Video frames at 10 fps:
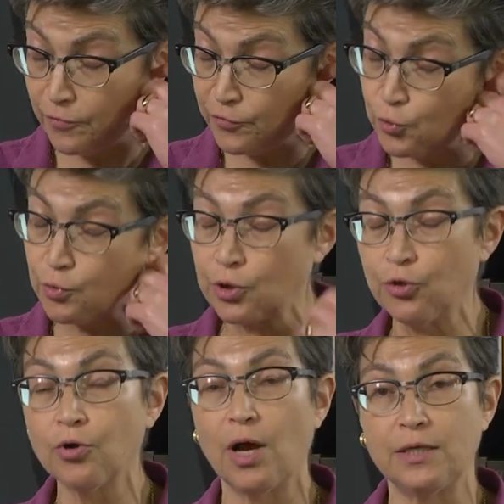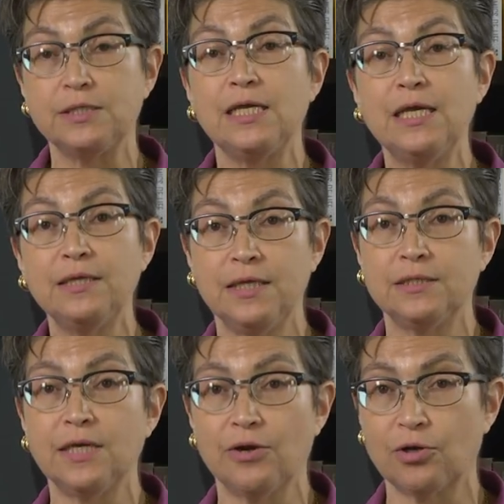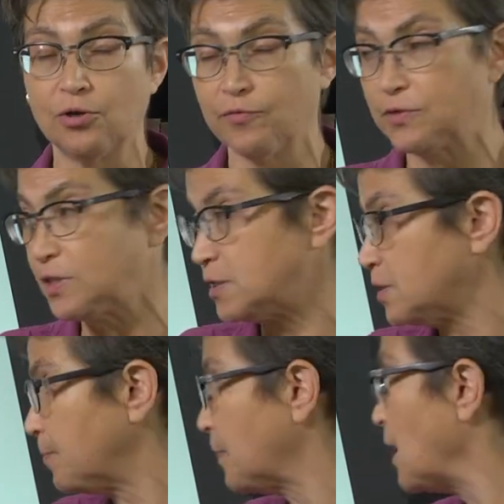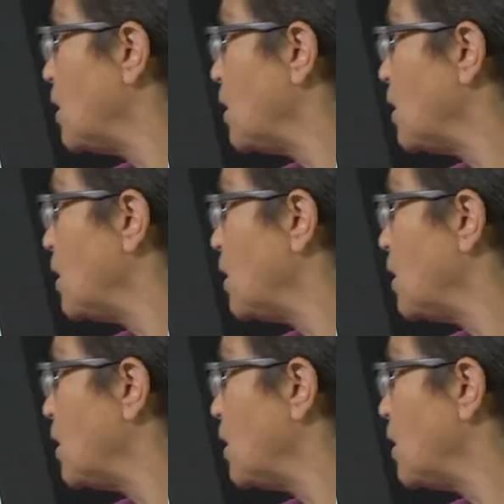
fewer neurons in the enteric nervous system.